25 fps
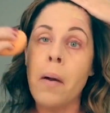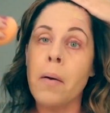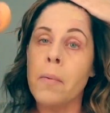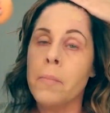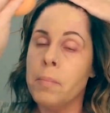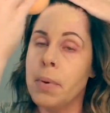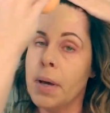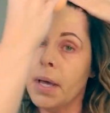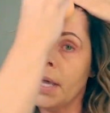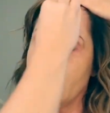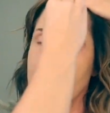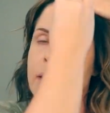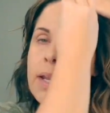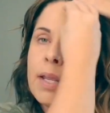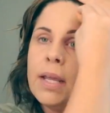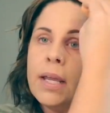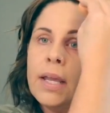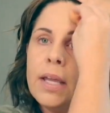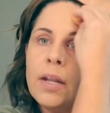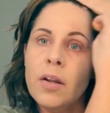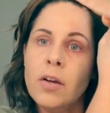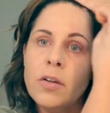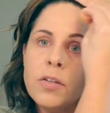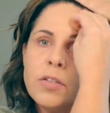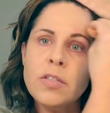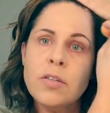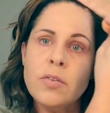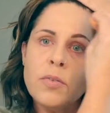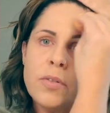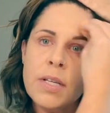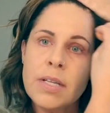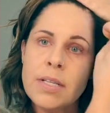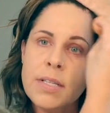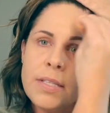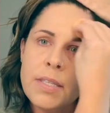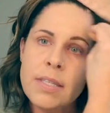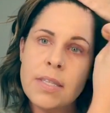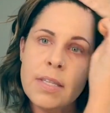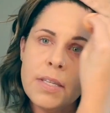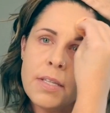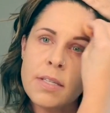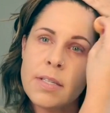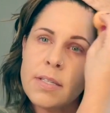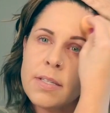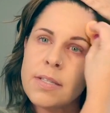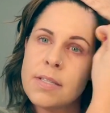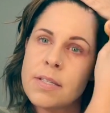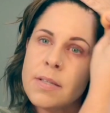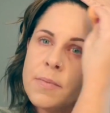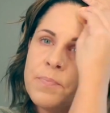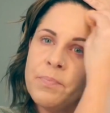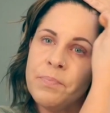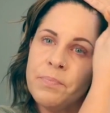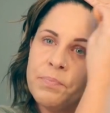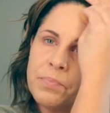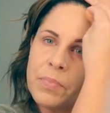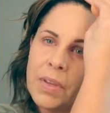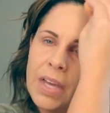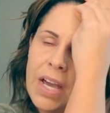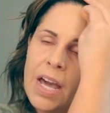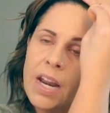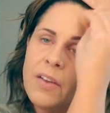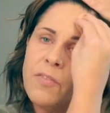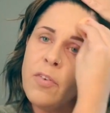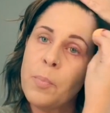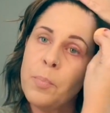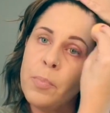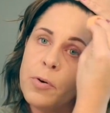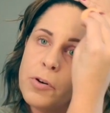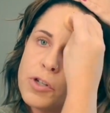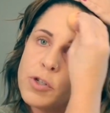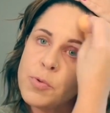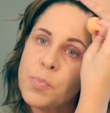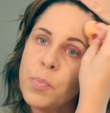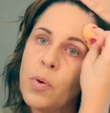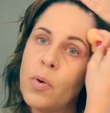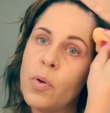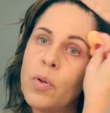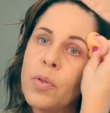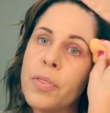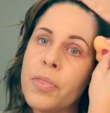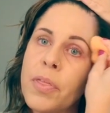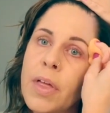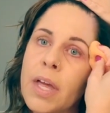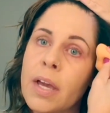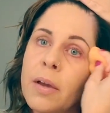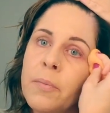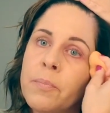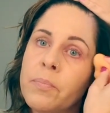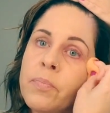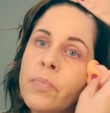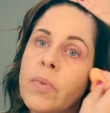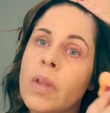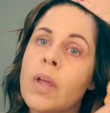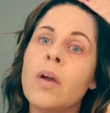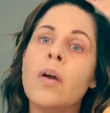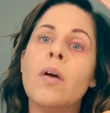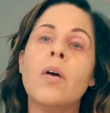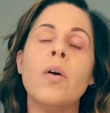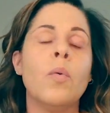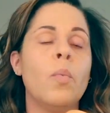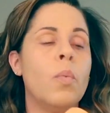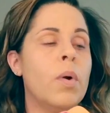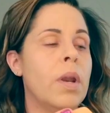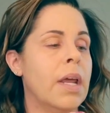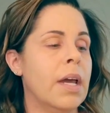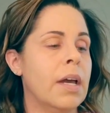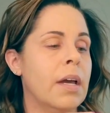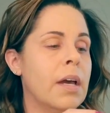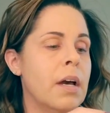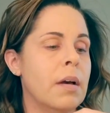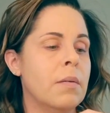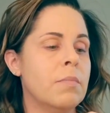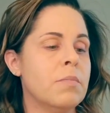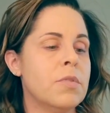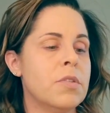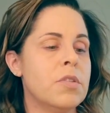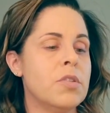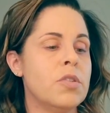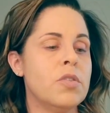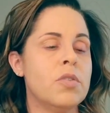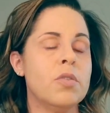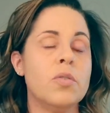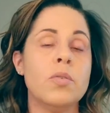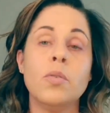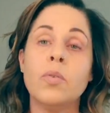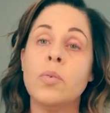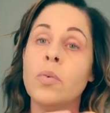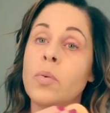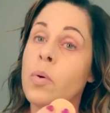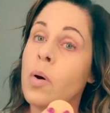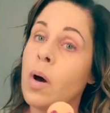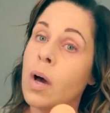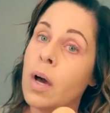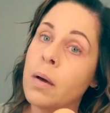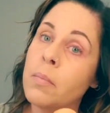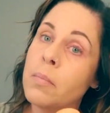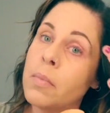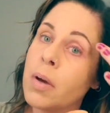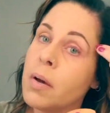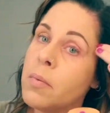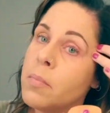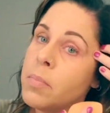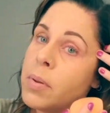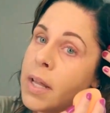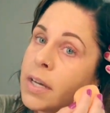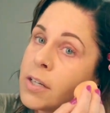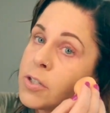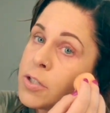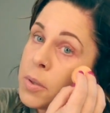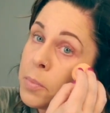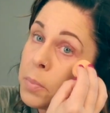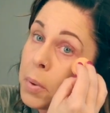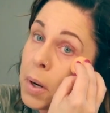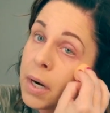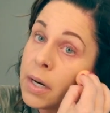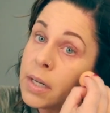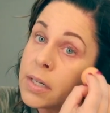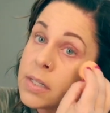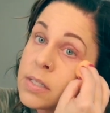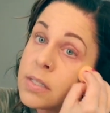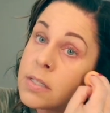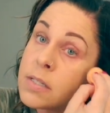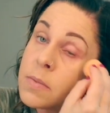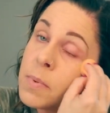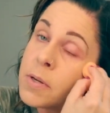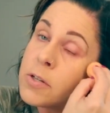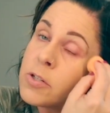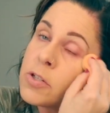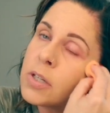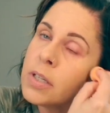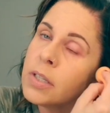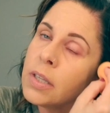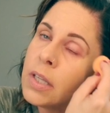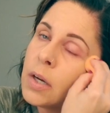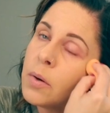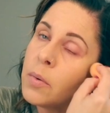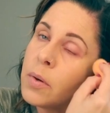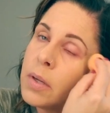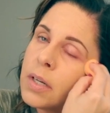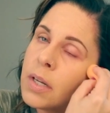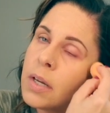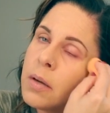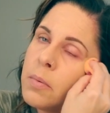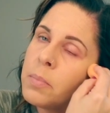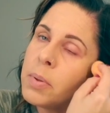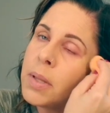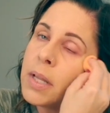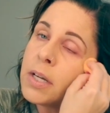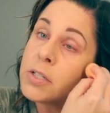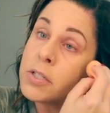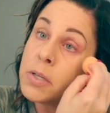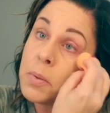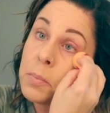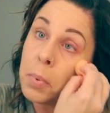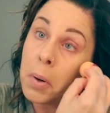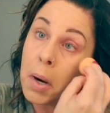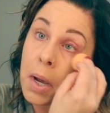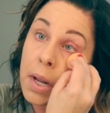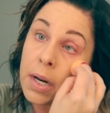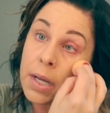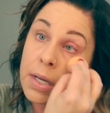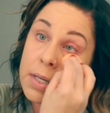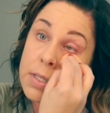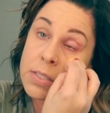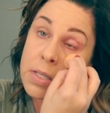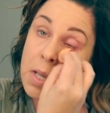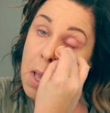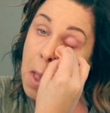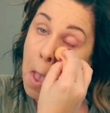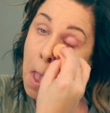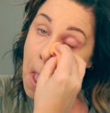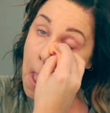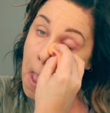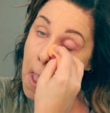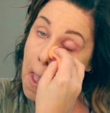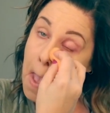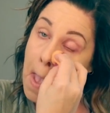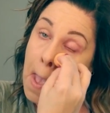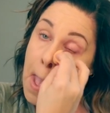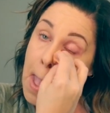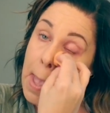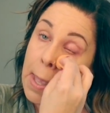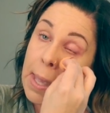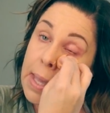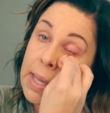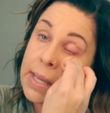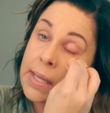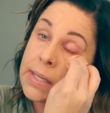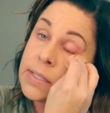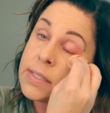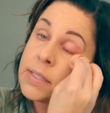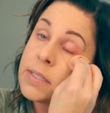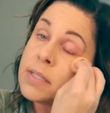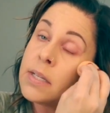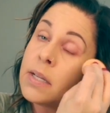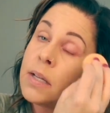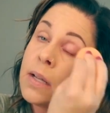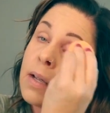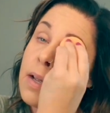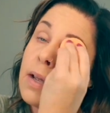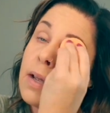but it also does this kind of a push-pull thing when it comes to um, complexion products, especially liquid complexion products. It